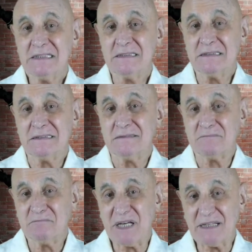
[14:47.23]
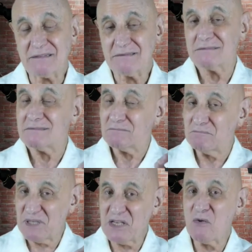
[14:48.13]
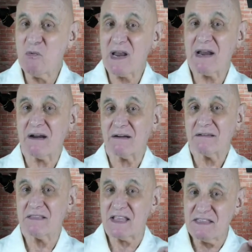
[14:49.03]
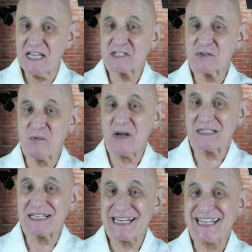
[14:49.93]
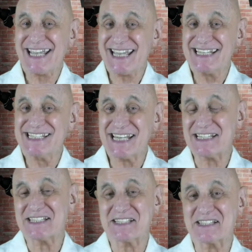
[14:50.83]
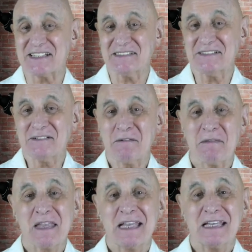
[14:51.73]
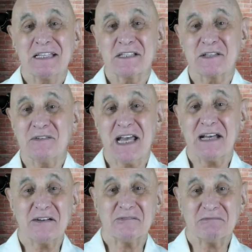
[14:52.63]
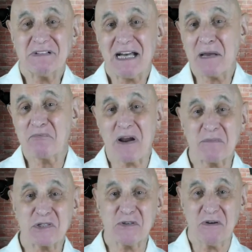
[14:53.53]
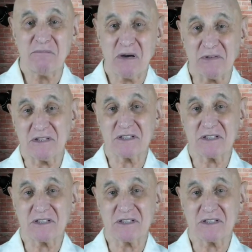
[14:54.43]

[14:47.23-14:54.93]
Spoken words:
But be aware that this quality exists. So now, I promised you a bonus.